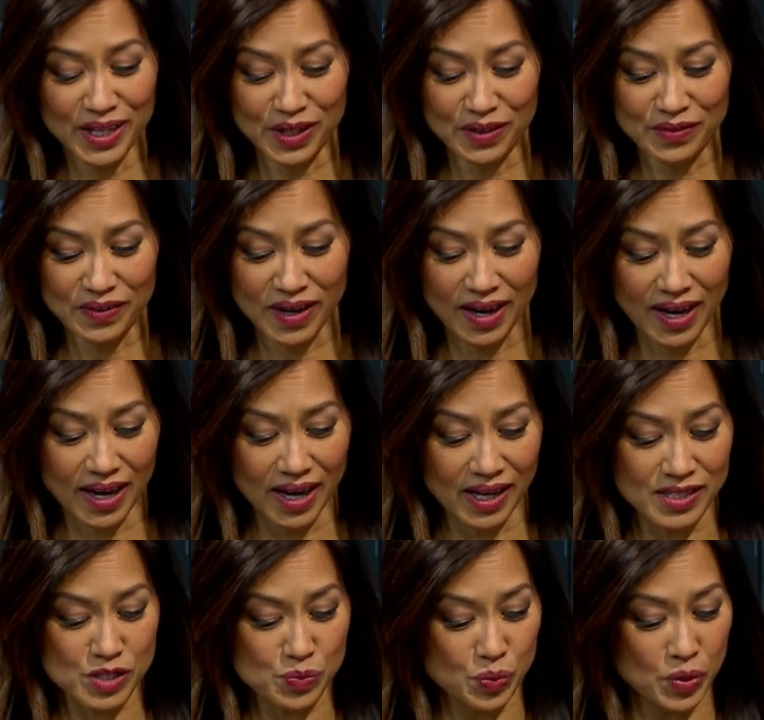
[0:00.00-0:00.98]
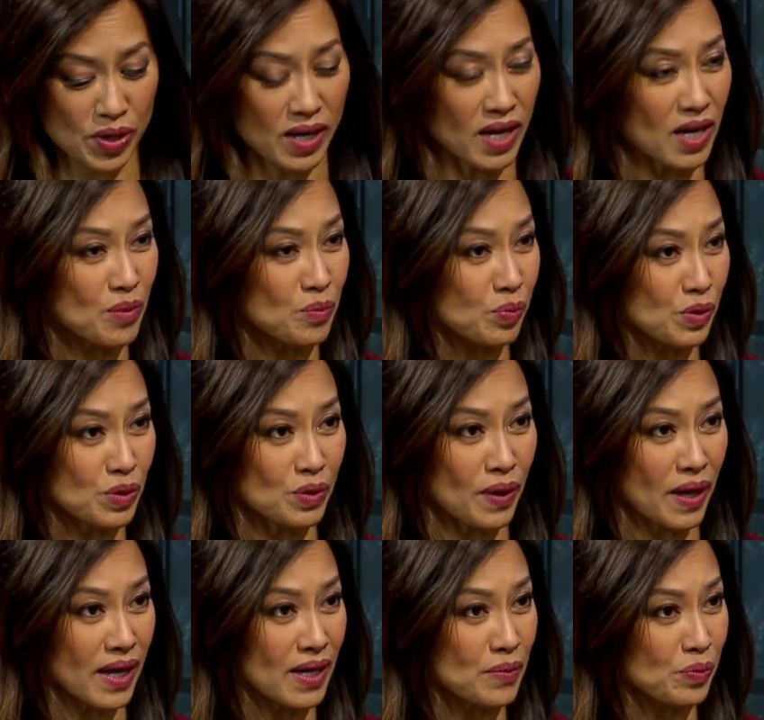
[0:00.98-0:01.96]
You've got Sprig, Blue
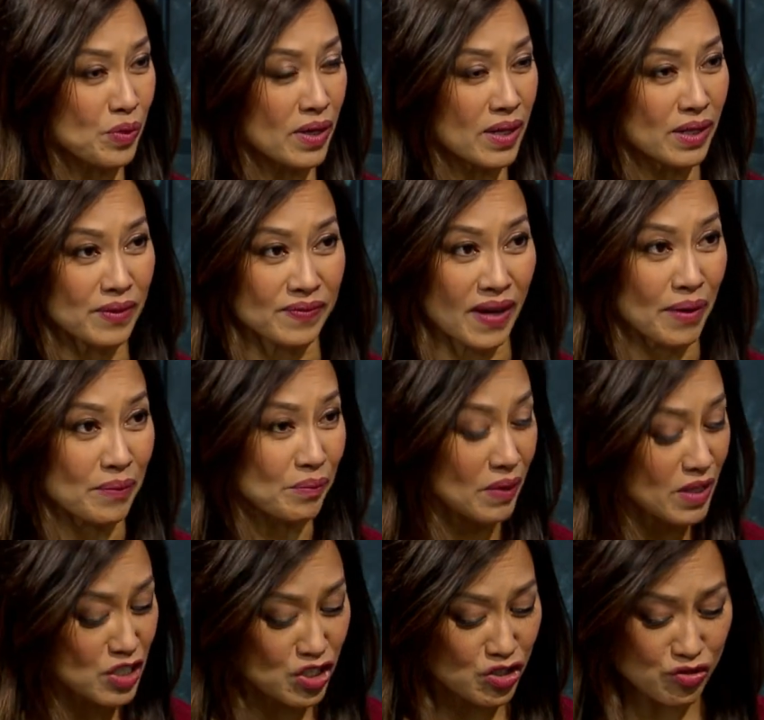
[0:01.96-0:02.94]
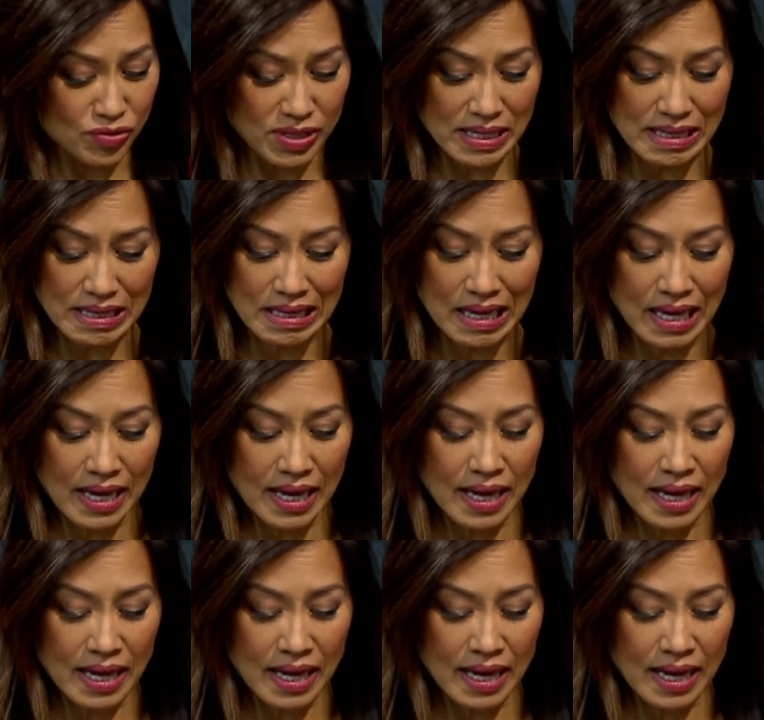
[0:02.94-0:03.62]
Apron, you've got Munchery.